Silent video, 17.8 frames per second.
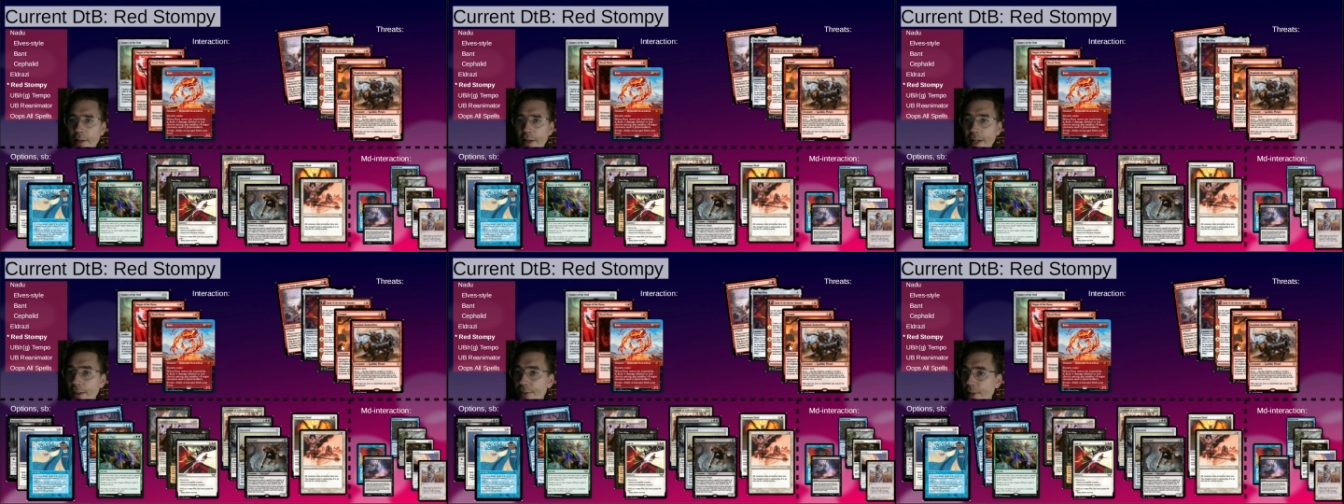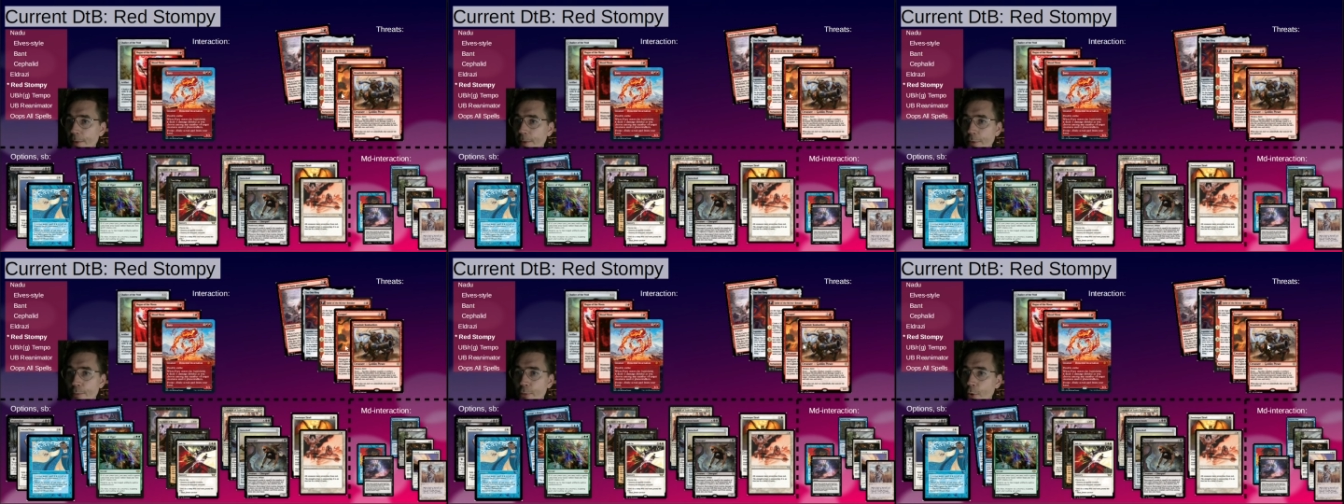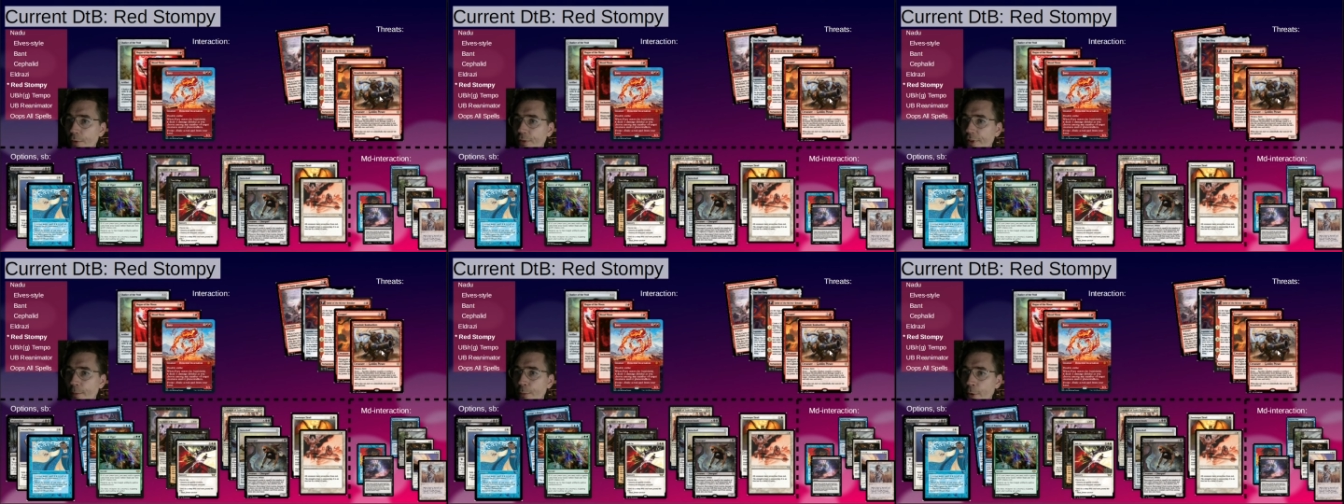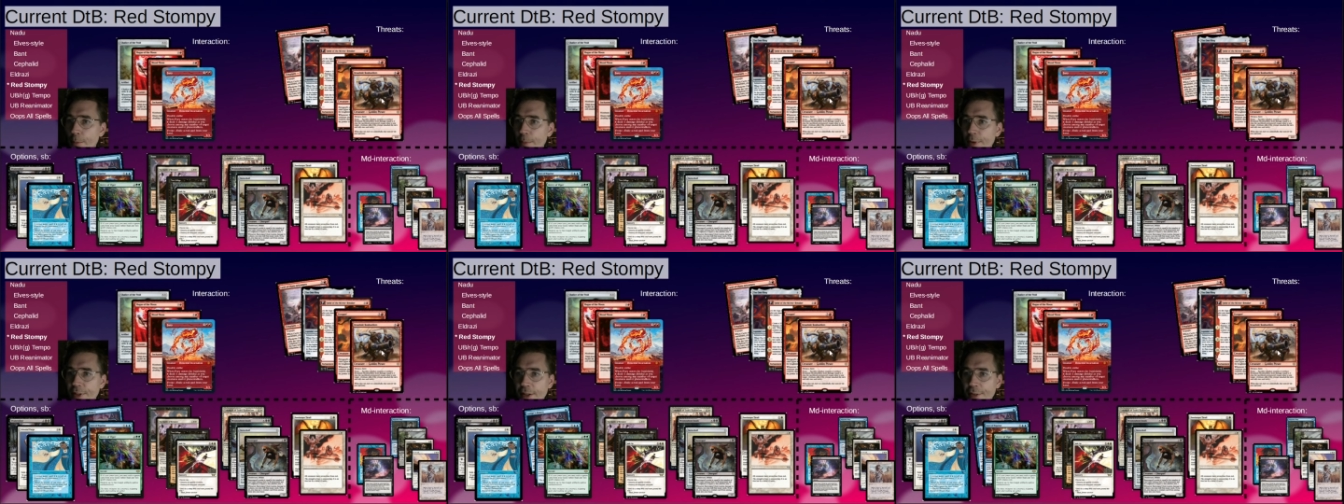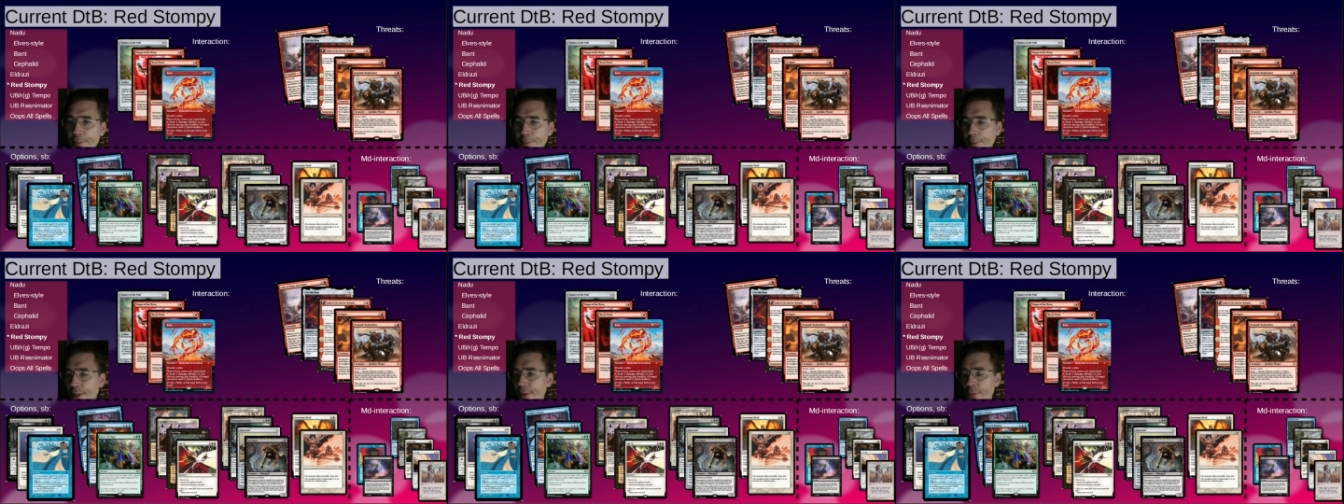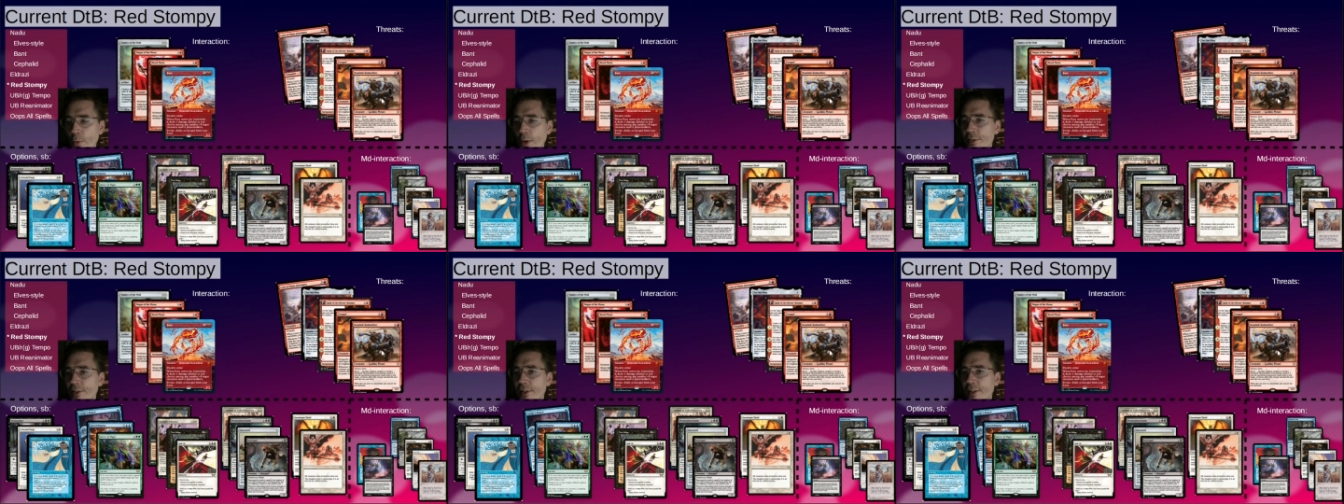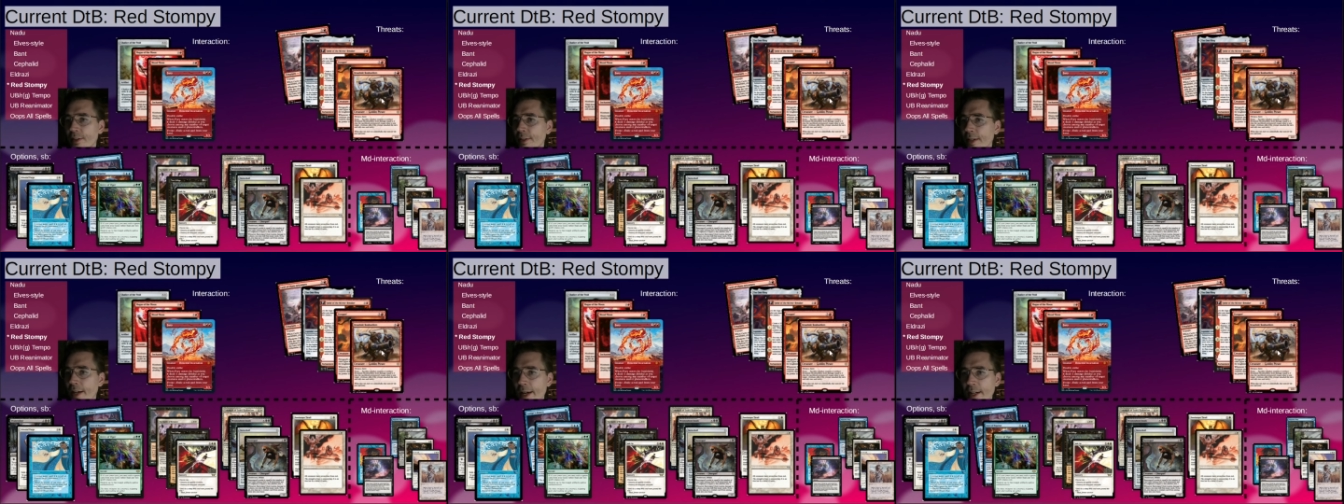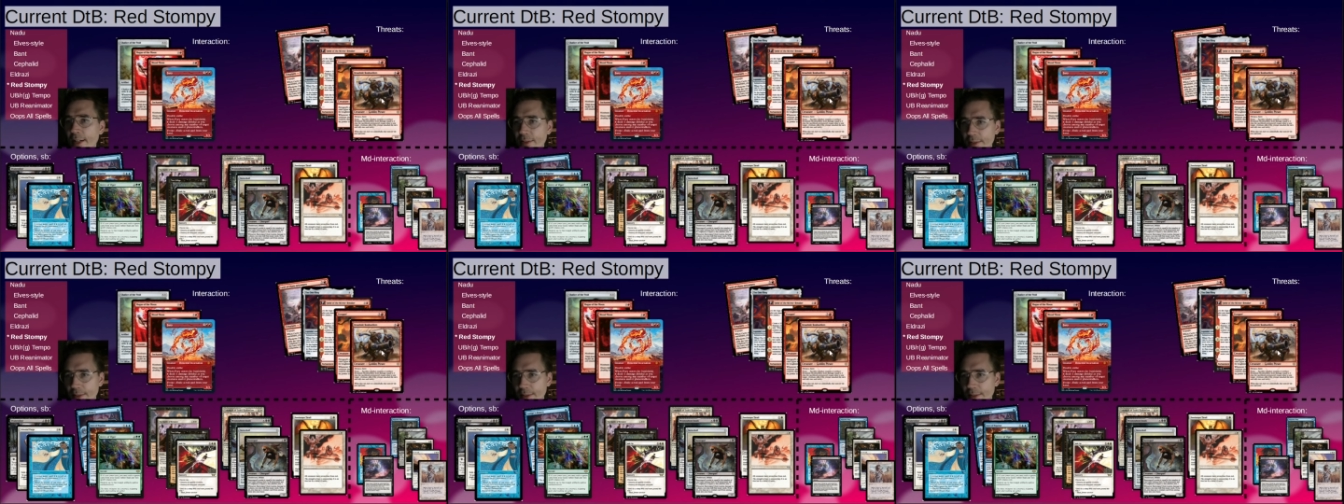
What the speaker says: Except for Broadside Bombardiers, but once it attacks,